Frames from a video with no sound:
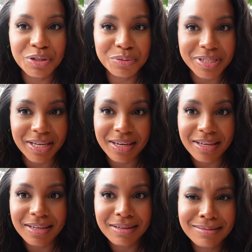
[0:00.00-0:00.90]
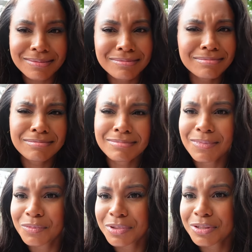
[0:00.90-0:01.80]
using it.
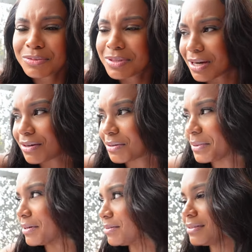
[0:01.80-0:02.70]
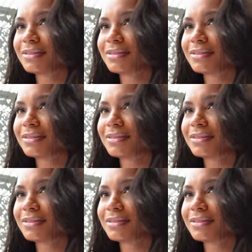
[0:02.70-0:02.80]
What are you talking about?